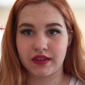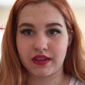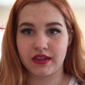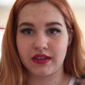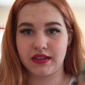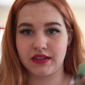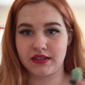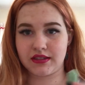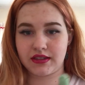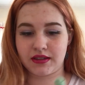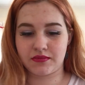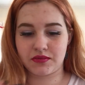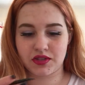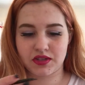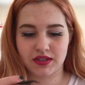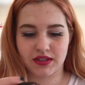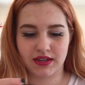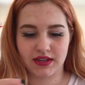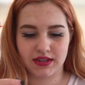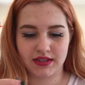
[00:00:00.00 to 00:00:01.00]
is I'm
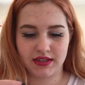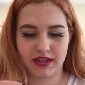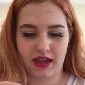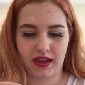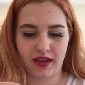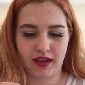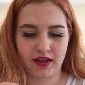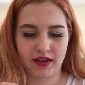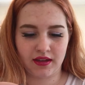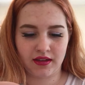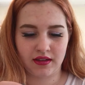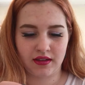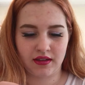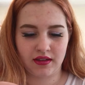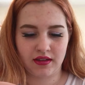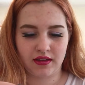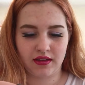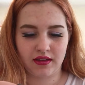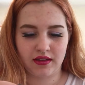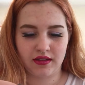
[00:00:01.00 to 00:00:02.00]
just going to take
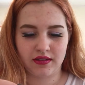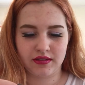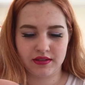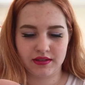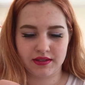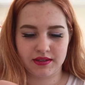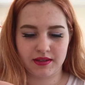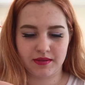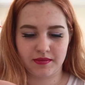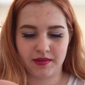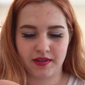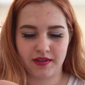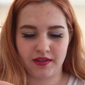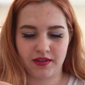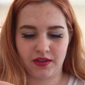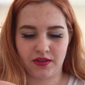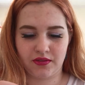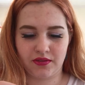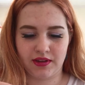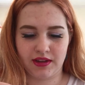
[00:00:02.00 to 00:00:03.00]
some of the
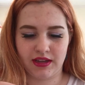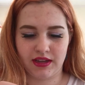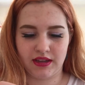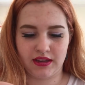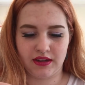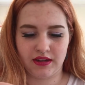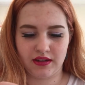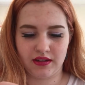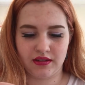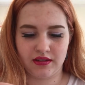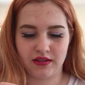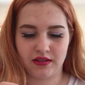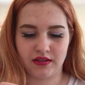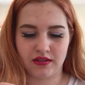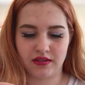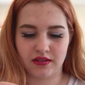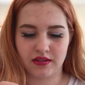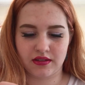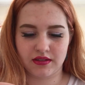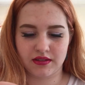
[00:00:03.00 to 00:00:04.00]
green
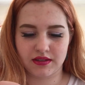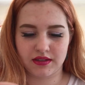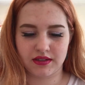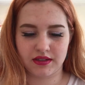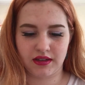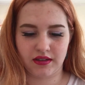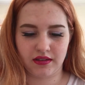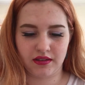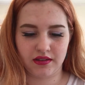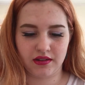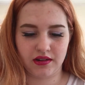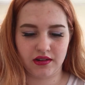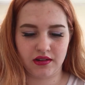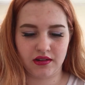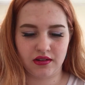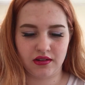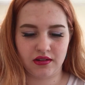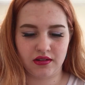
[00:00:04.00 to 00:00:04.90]
concealer